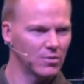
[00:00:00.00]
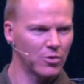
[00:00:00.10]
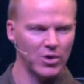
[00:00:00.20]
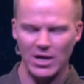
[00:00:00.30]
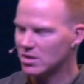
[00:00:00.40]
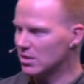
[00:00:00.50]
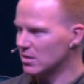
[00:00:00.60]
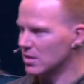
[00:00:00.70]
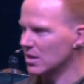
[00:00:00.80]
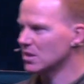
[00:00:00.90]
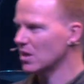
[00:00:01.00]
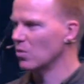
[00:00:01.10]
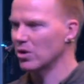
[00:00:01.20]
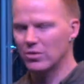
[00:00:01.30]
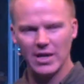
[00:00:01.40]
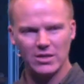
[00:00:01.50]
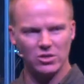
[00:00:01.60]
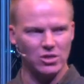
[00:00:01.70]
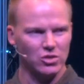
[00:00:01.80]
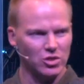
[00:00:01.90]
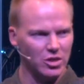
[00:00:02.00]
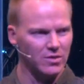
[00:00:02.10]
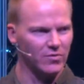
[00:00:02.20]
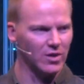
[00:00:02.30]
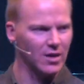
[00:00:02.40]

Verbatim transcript: where actually the things I want to actually achieve,